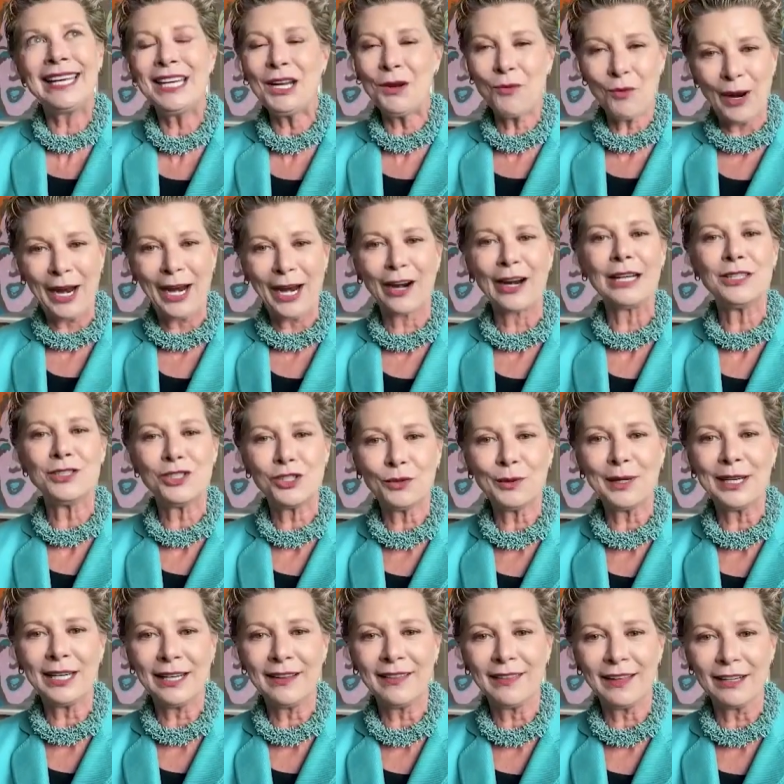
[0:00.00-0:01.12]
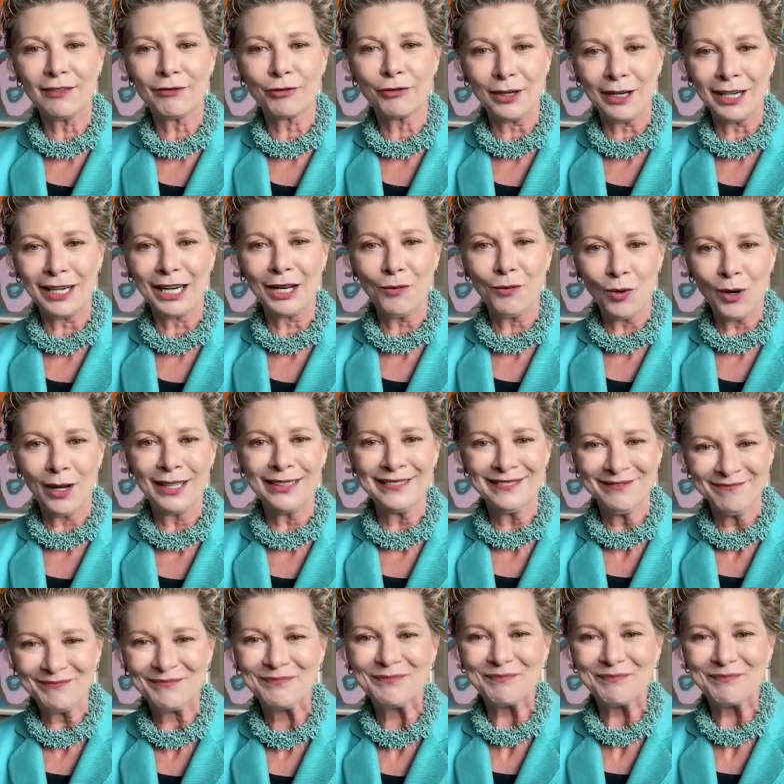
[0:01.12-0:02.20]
anywhere and do anything for anyone.